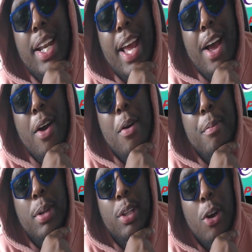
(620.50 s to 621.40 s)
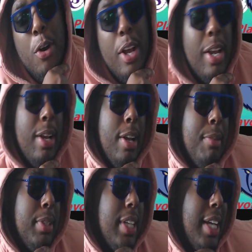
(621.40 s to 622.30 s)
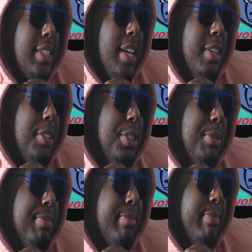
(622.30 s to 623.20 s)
down below. Besides that, YouTube,